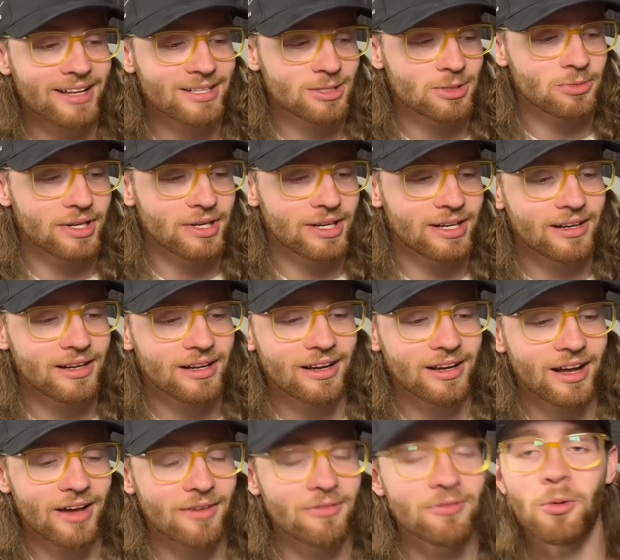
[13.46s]
when
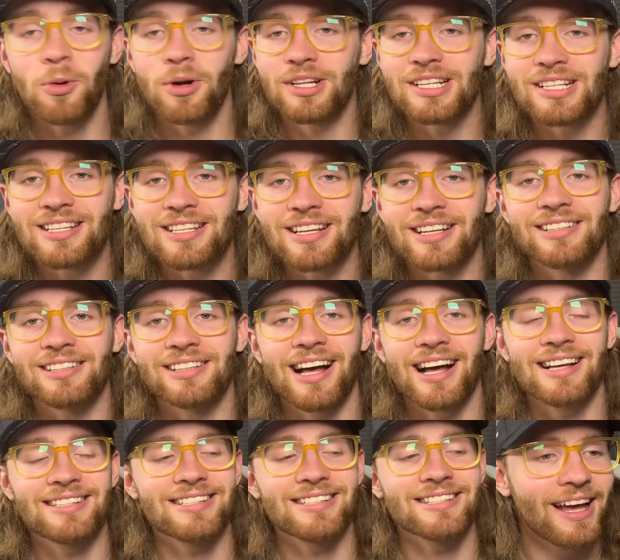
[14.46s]
I've worn the
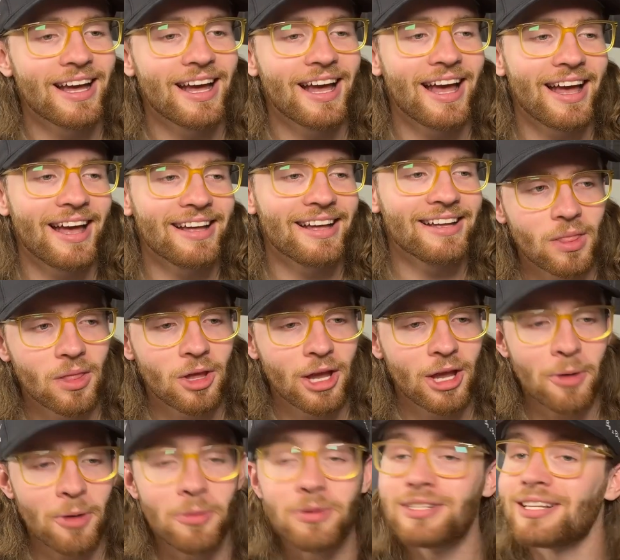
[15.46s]
sunglasses and
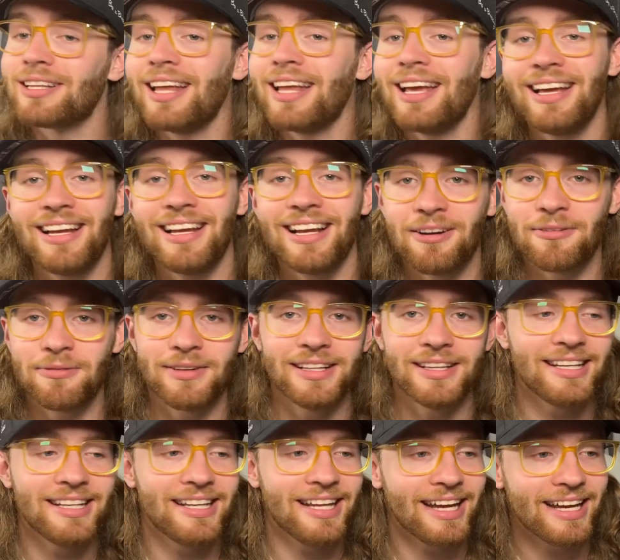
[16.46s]
it was late enough in the
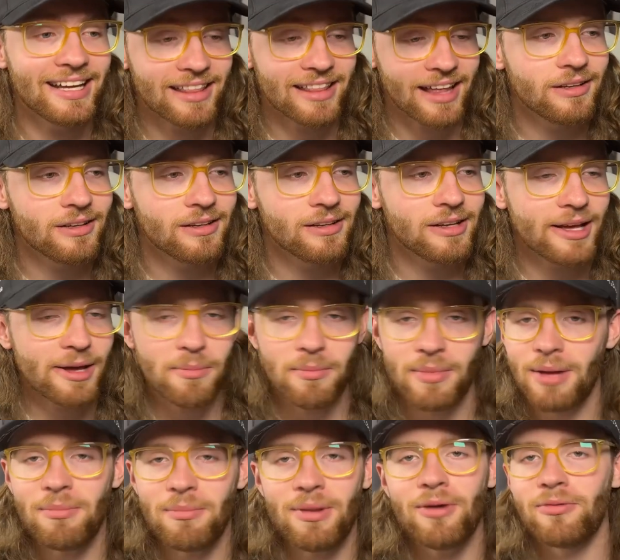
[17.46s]
day that it
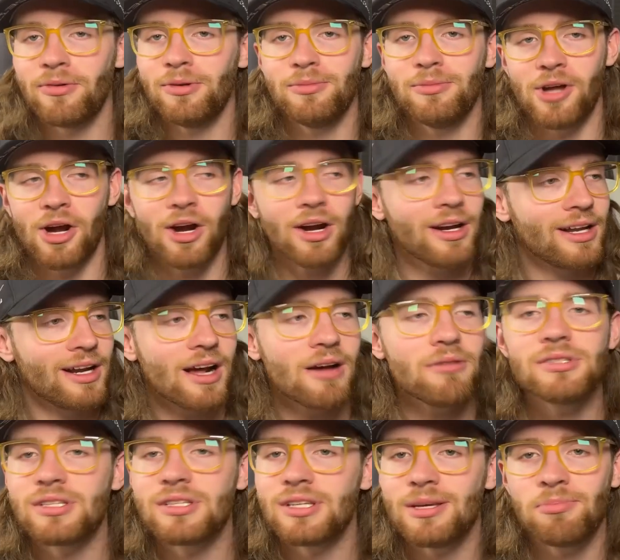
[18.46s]
made my room dark and I
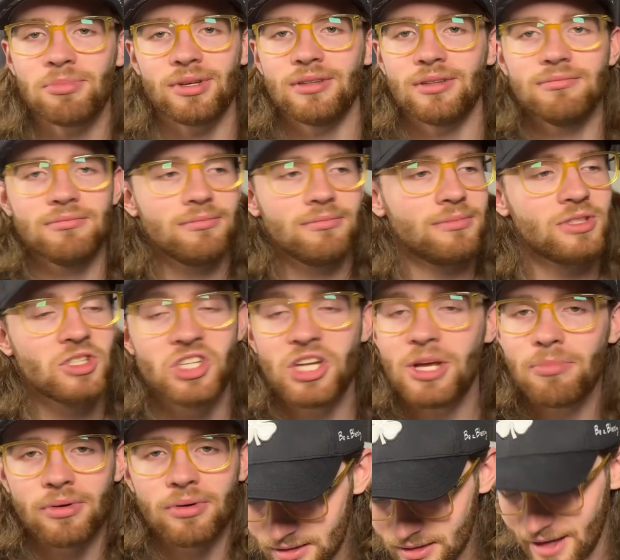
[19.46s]
was sleepy.
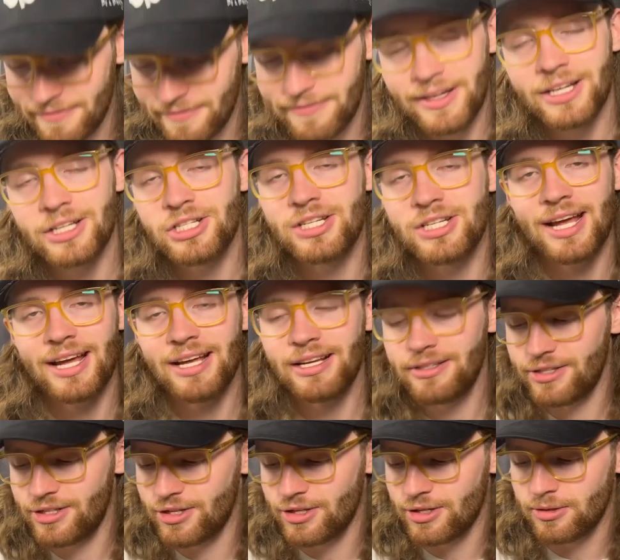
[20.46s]
Simple. Finished day
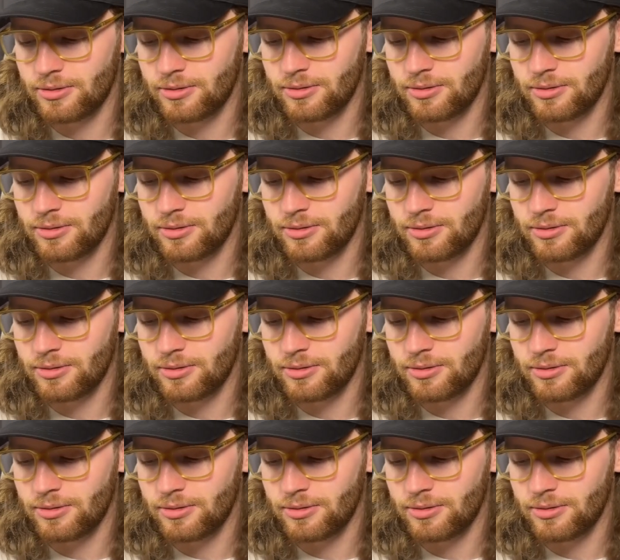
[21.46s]
2